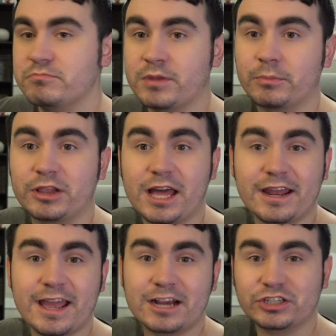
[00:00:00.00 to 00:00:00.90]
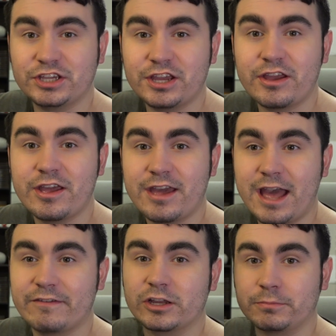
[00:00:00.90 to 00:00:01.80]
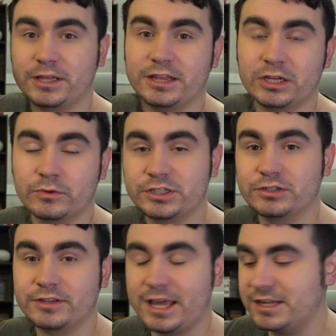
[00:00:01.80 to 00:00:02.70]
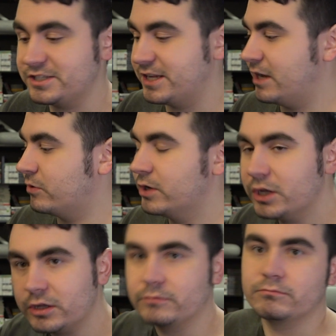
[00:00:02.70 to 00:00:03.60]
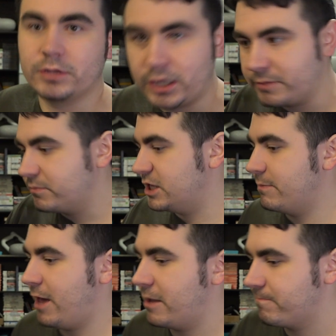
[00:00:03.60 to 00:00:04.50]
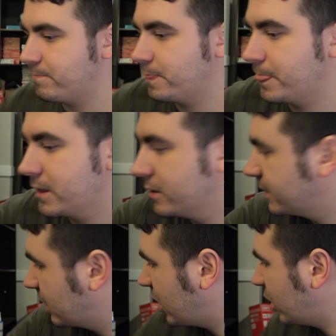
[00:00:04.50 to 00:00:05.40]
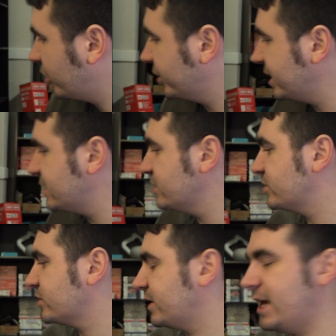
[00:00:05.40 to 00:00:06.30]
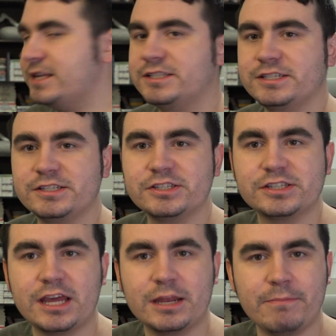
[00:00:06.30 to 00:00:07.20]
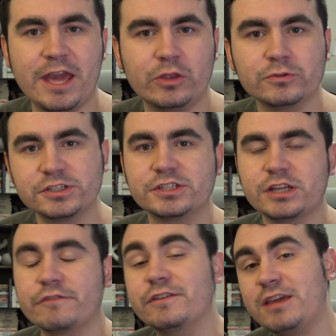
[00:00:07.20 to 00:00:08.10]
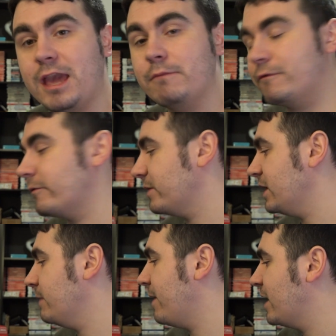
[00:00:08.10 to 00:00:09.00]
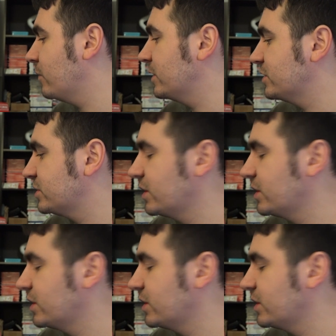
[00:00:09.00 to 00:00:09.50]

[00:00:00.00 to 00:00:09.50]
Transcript: I'm glad I actually have it complete in the original case now. eBay. Yeah, all these cases and manuals and stuff came from eBay, which